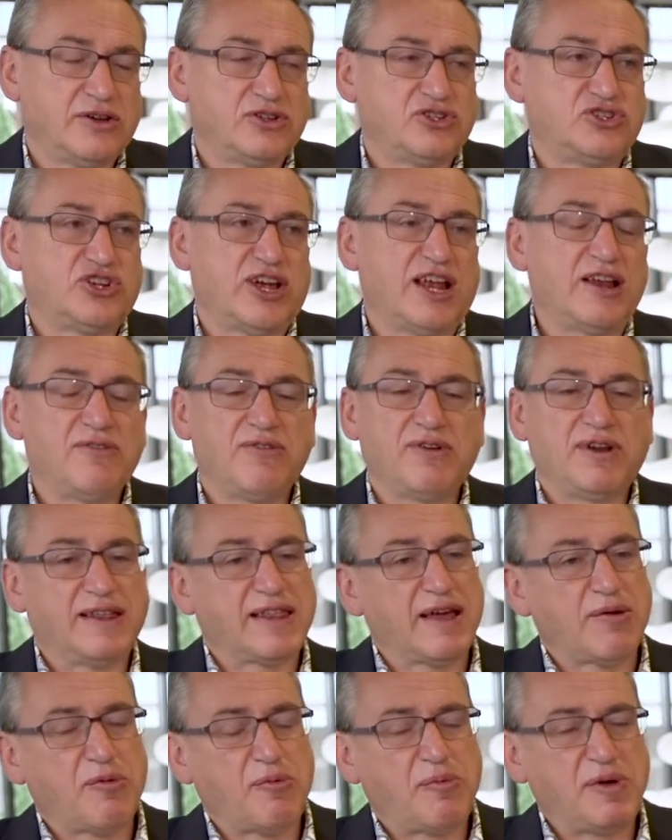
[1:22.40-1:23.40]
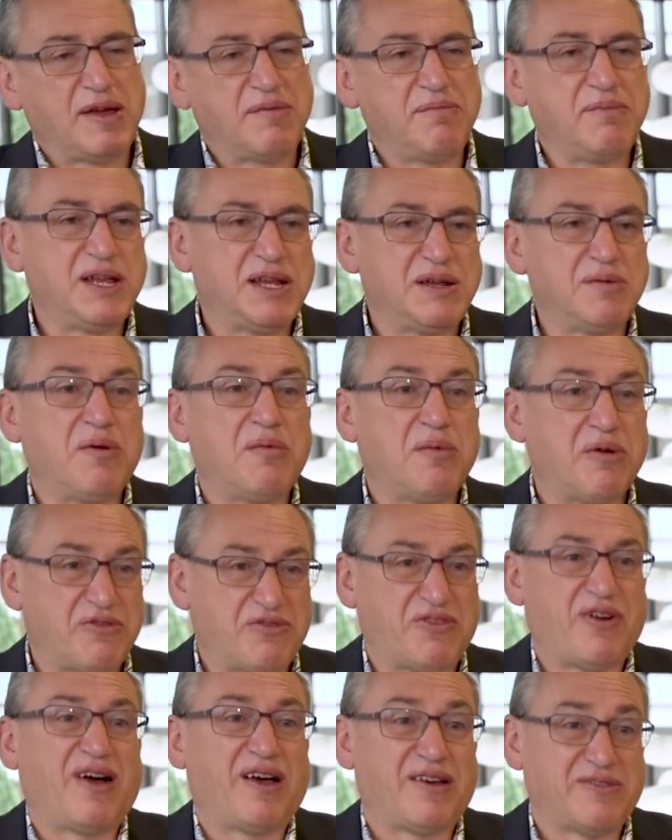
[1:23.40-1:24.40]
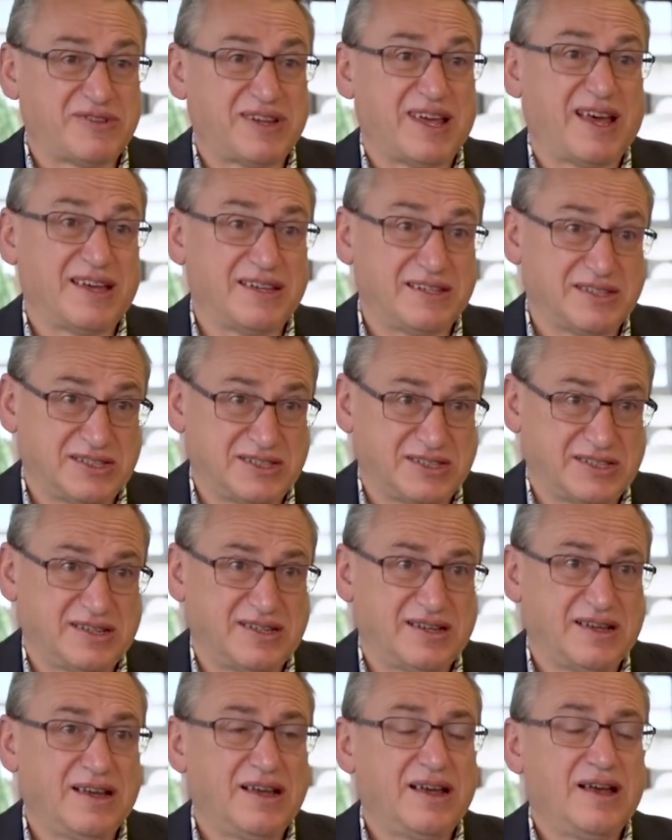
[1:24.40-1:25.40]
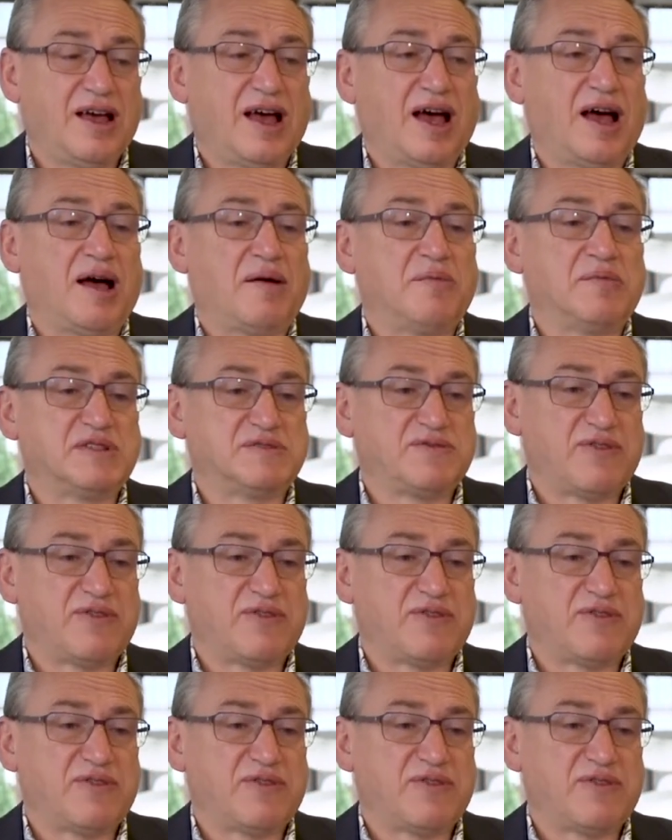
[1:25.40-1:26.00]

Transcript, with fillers: Generally, that would be a minimum of 5 days. It's